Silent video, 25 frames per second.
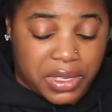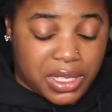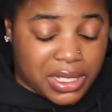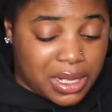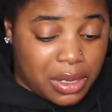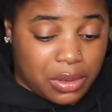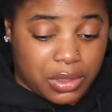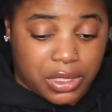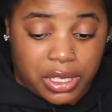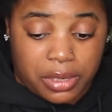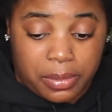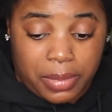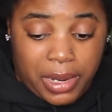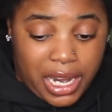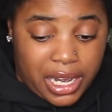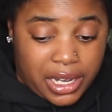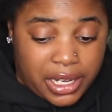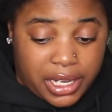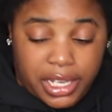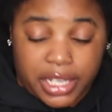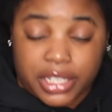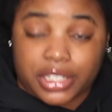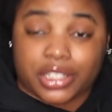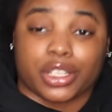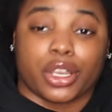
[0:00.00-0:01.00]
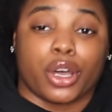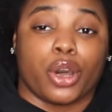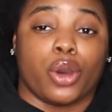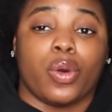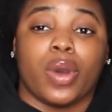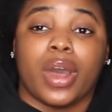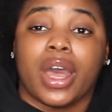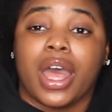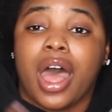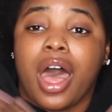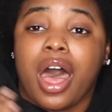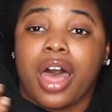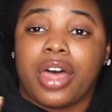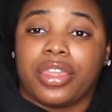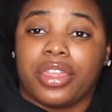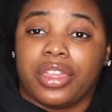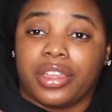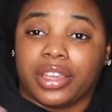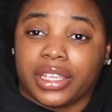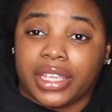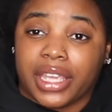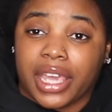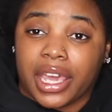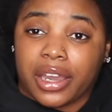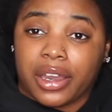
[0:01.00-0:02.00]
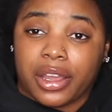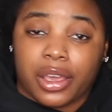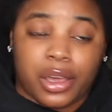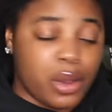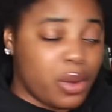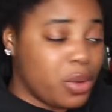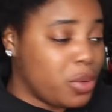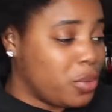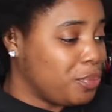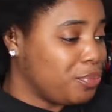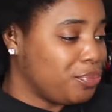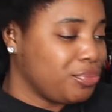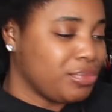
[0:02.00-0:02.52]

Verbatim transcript: because I was unpacking, so the ghetto